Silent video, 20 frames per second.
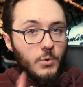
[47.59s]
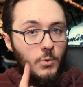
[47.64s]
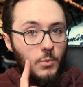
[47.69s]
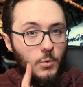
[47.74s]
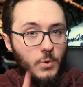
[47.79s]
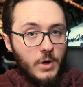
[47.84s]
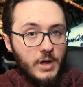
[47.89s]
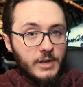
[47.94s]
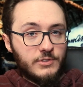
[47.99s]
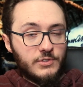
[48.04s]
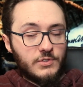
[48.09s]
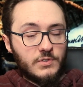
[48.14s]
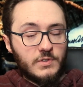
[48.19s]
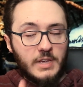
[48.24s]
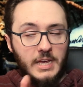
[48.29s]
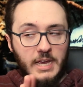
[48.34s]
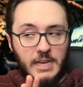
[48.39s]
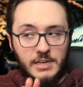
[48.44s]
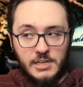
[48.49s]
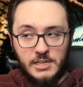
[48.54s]
once.
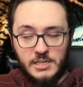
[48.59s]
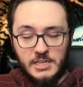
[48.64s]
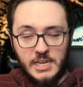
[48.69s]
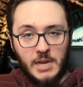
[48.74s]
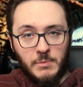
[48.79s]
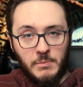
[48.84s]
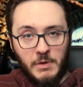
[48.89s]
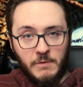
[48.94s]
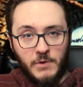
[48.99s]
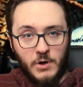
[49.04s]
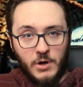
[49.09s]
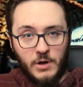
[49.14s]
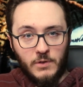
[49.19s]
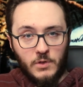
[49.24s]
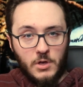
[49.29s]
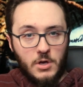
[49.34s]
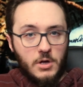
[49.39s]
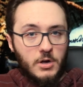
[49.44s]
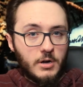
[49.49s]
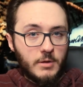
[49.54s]
It didn't take me very
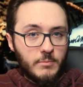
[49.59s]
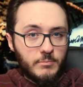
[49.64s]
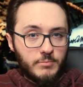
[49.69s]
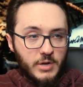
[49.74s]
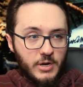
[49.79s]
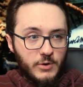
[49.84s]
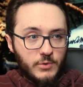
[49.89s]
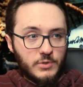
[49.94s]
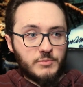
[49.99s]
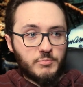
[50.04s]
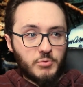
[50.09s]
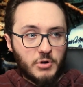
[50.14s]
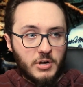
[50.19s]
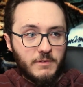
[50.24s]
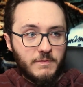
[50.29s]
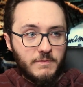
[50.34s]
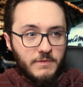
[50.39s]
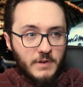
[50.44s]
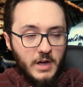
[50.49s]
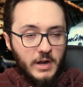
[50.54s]
long, but it was
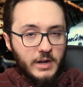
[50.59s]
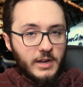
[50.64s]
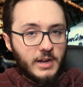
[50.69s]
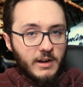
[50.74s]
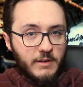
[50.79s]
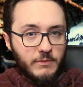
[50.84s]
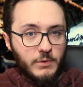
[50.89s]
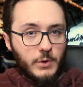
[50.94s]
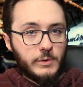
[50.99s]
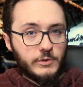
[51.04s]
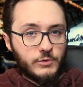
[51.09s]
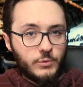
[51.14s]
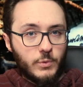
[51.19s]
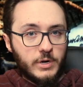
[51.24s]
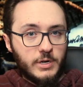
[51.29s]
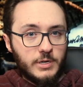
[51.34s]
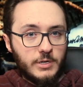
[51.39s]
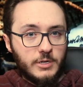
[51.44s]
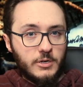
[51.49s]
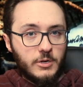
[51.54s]
pretty fun, and I've always
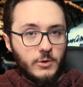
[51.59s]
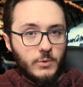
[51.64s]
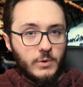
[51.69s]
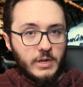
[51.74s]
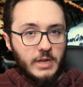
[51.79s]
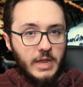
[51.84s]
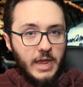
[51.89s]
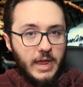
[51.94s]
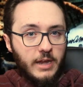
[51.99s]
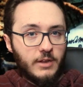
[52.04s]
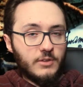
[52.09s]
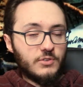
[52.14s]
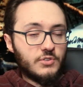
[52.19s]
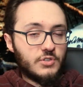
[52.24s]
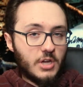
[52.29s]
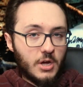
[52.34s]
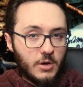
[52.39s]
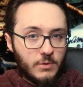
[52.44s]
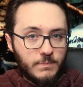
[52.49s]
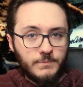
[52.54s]
wanted to do it again,
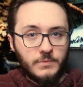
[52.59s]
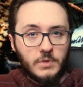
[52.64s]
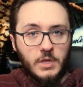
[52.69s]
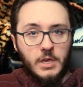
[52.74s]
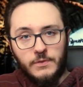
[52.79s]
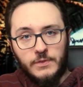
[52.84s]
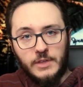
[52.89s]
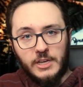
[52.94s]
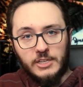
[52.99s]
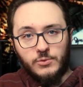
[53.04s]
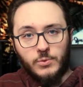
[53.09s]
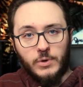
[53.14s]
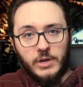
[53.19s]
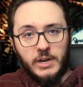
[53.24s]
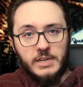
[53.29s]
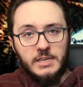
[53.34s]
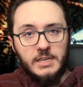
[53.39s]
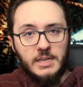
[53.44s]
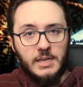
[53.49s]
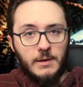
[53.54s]
so that's what
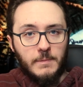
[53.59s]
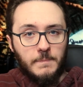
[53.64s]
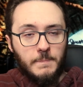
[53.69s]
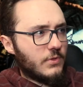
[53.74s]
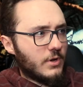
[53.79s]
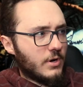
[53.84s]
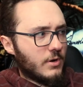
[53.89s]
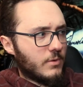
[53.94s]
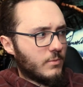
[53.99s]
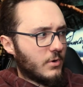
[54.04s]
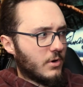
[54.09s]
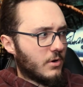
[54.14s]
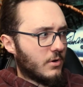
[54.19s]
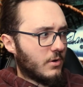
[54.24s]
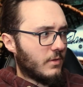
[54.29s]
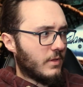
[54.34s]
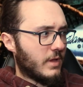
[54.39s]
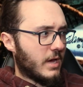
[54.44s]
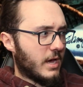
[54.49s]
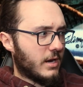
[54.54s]
I did. There
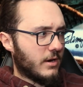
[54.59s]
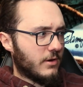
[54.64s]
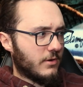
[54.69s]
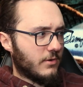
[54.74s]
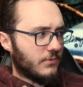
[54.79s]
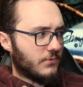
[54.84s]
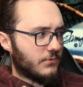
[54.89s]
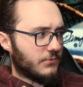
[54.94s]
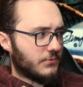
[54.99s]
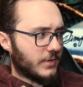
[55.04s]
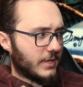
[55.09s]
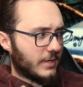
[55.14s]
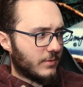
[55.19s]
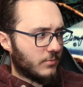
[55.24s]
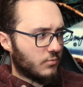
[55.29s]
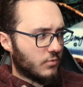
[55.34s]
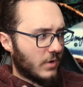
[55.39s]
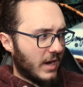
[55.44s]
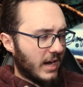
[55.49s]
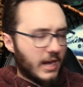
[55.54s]
were a lot of, like,
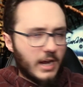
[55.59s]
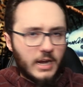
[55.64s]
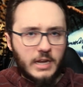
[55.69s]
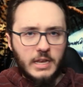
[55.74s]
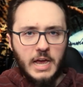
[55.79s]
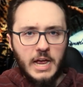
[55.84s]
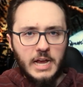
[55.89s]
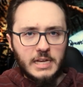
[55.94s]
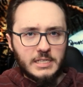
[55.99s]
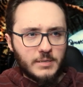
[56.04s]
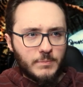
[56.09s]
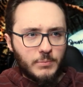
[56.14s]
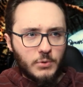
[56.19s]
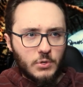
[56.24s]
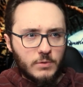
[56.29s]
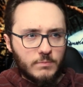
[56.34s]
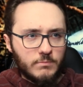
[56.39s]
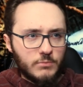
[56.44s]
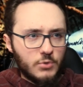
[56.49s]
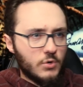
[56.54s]

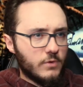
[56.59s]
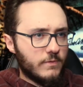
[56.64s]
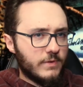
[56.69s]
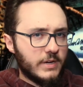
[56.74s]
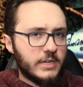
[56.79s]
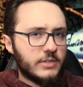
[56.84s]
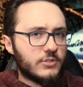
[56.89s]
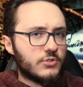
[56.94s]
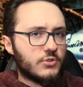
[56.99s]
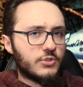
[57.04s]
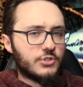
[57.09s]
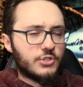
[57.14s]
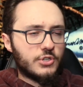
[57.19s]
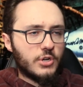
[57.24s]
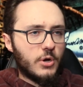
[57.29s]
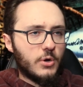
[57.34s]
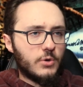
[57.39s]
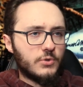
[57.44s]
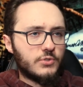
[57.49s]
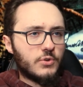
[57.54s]
recognizable movies or
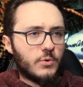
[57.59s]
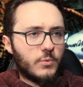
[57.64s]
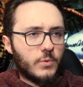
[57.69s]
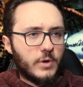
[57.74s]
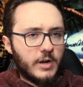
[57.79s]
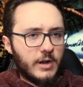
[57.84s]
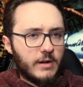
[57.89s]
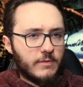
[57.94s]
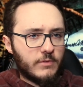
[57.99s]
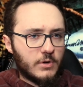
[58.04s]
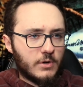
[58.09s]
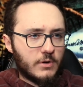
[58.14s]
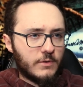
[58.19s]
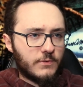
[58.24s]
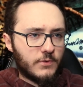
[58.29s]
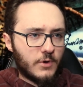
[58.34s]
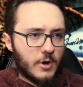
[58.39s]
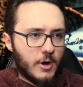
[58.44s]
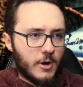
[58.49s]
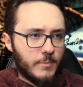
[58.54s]
shows or whatever
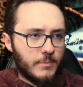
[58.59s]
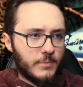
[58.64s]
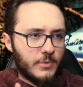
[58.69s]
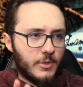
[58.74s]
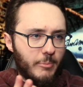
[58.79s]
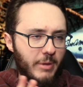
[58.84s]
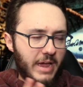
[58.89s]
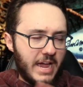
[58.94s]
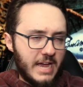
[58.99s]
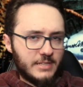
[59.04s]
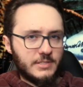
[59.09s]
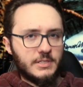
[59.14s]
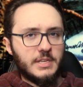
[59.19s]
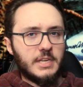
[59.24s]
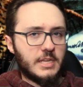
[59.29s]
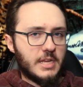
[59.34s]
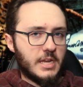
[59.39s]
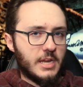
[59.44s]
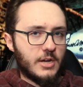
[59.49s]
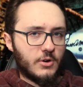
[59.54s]
from the past
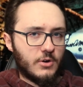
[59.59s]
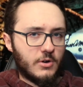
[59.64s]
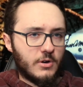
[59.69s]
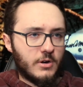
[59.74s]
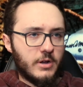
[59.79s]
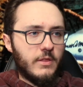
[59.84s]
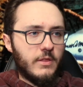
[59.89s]
year